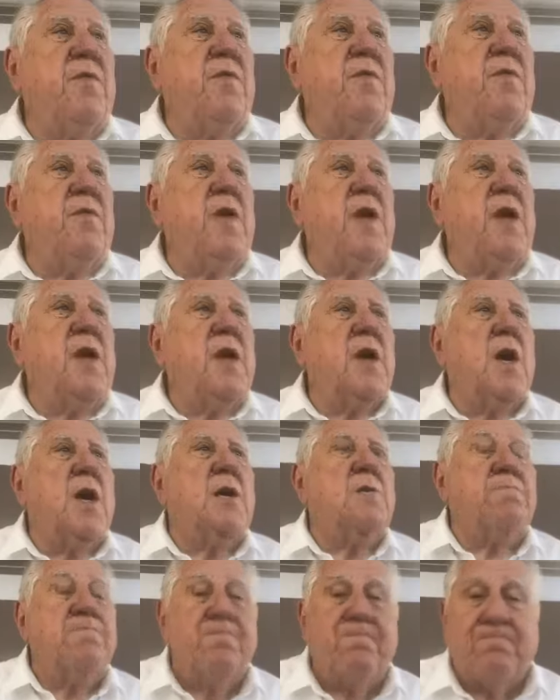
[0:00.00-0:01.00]
Evening,
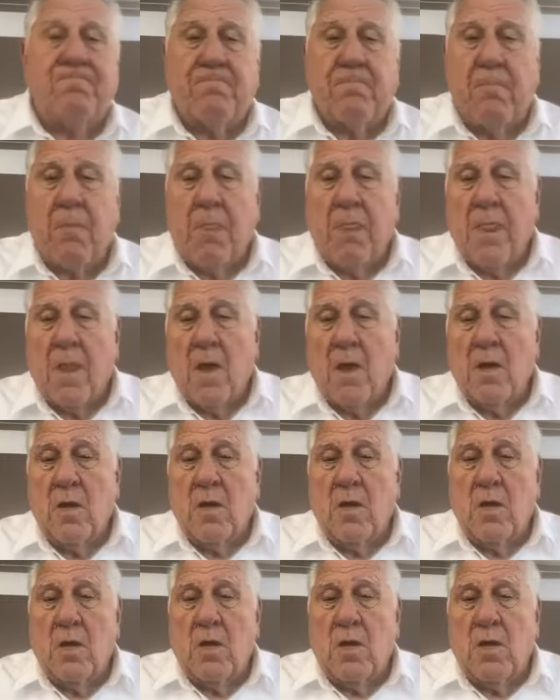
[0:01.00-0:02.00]

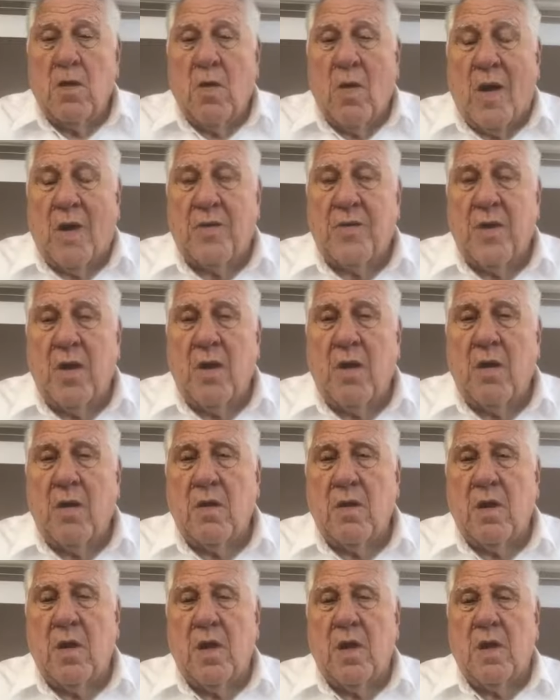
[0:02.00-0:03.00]
you out
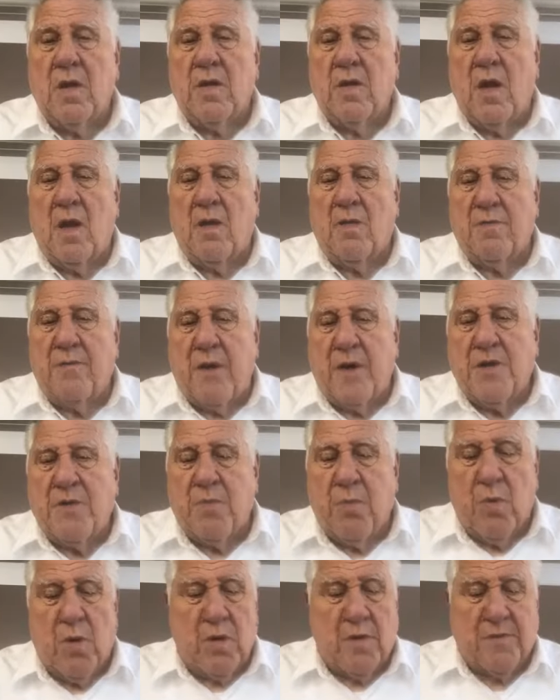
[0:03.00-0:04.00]
there on
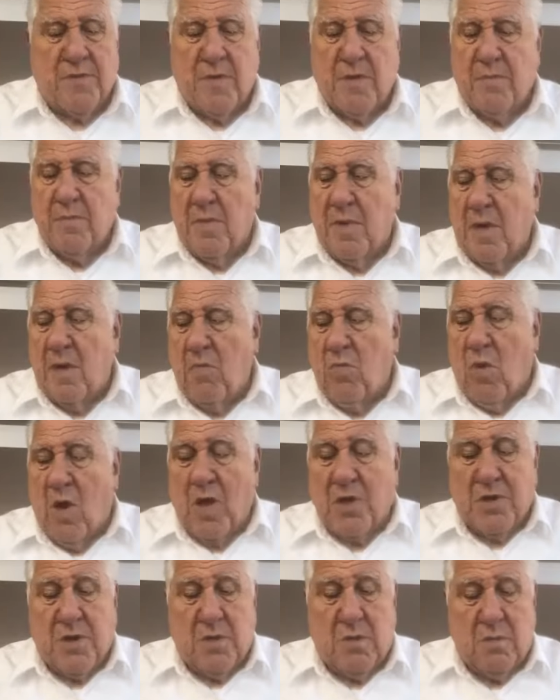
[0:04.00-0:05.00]
Facebook, is anybody
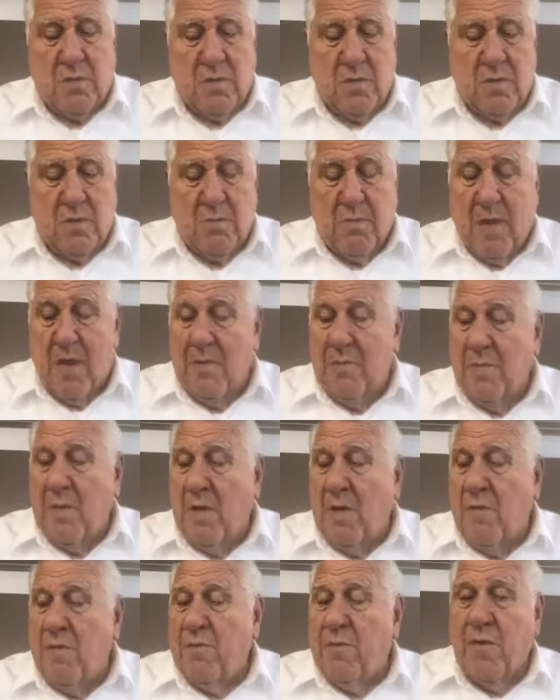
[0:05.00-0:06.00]
watching? Might be a
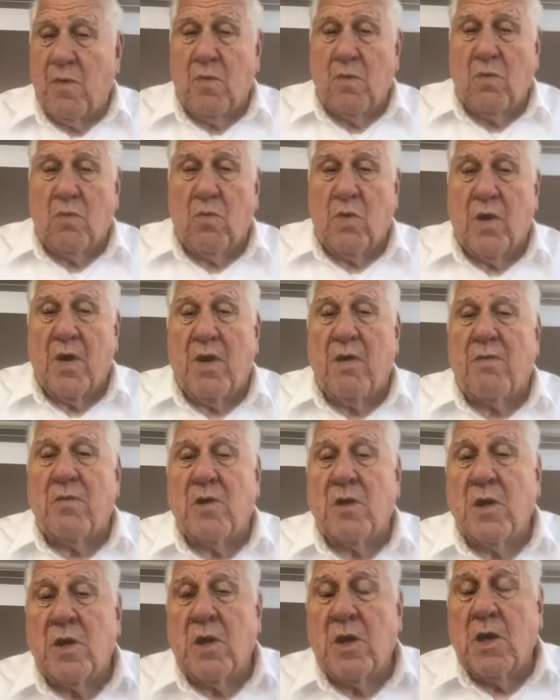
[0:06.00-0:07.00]
few, whatever.
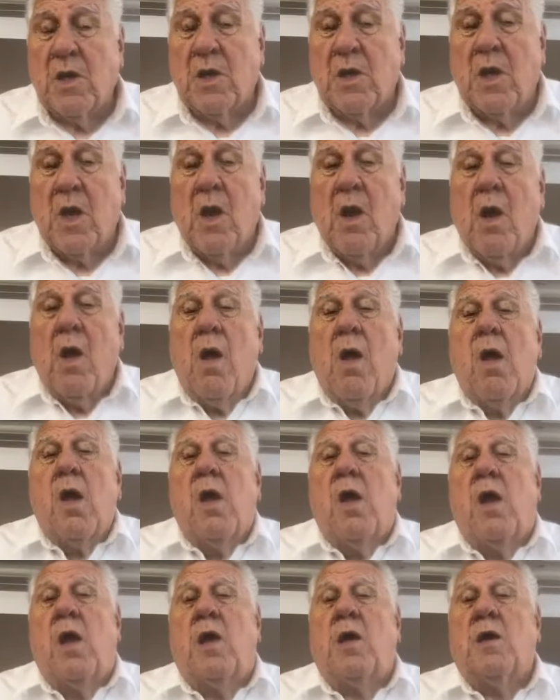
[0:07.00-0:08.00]

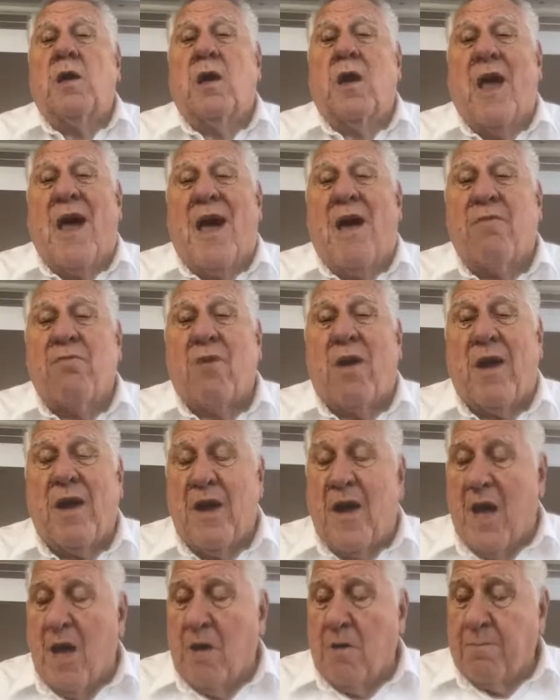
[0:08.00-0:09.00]
Live right
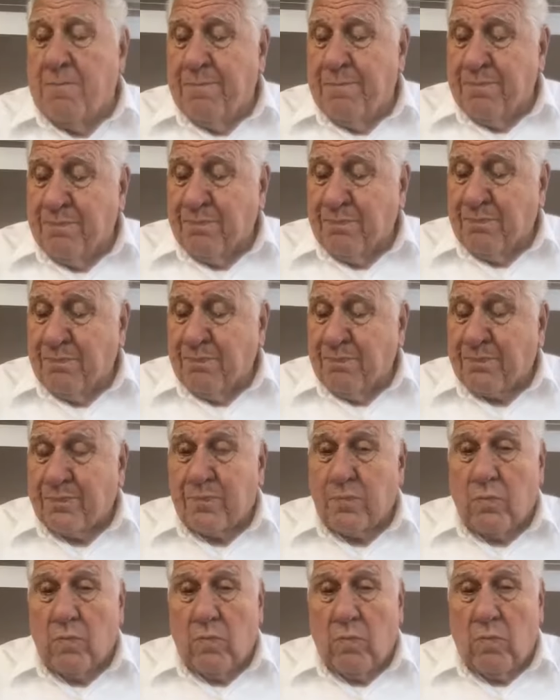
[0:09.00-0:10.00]
now,
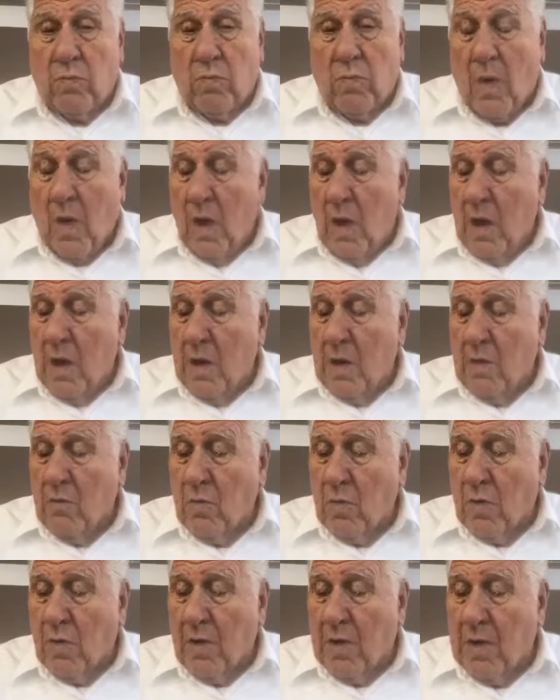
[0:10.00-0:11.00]

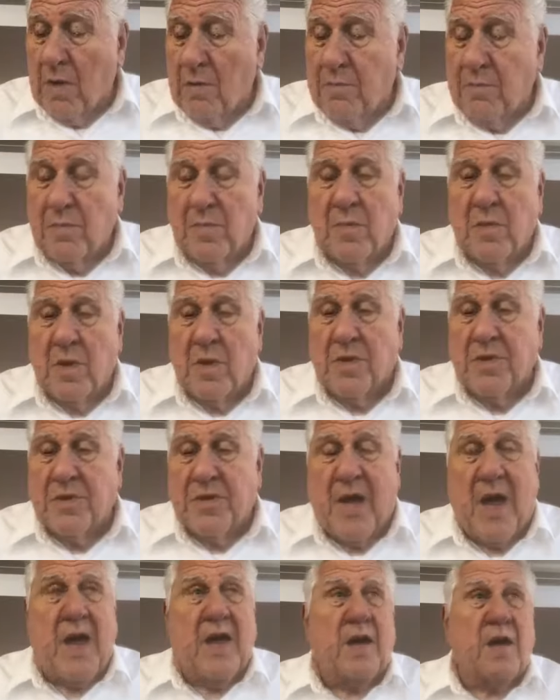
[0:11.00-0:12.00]
we're going to
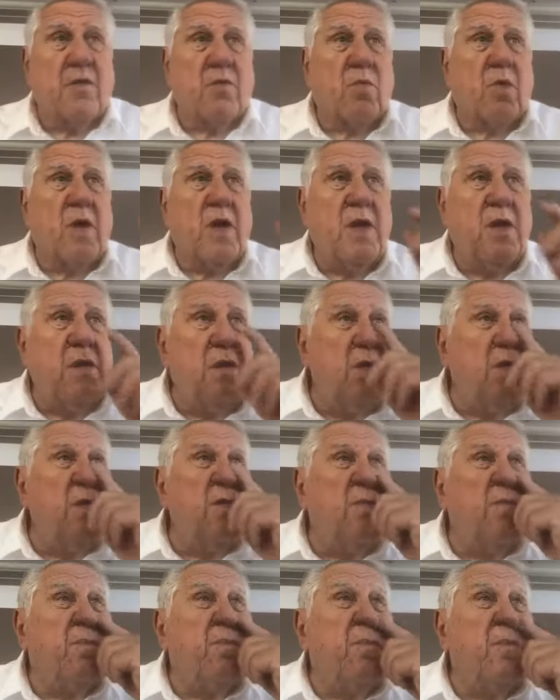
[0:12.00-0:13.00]
stand and read
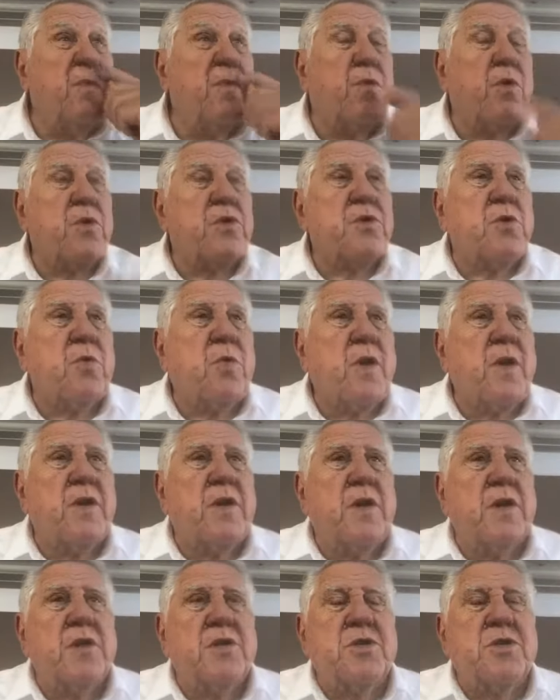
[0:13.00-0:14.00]
1
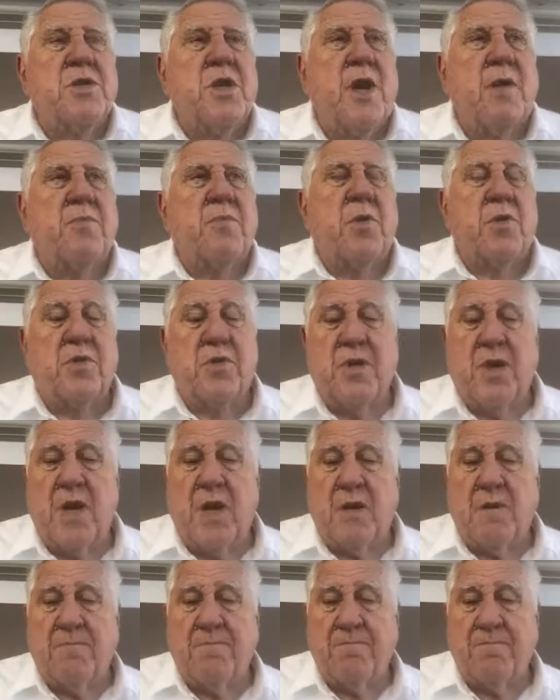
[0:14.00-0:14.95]
Corinthians chapter 10.